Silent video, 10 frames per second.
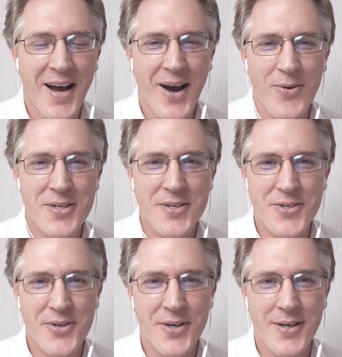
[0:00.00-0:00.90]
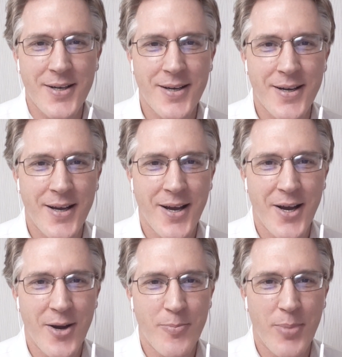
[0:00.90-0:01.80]
I wasn't sure.
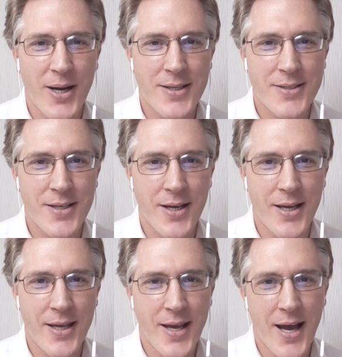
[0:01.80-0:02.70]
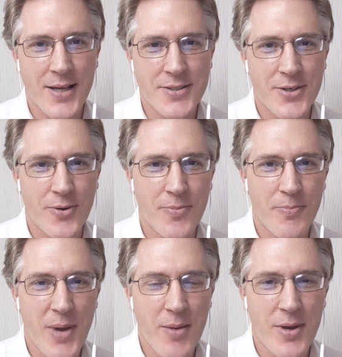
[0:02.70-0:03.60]
But yeah, so
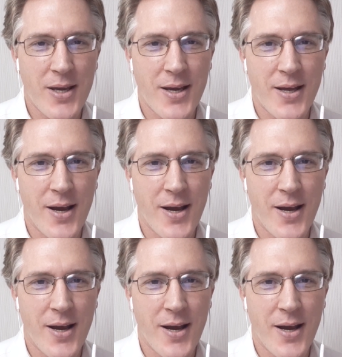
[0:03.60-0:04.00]
maybe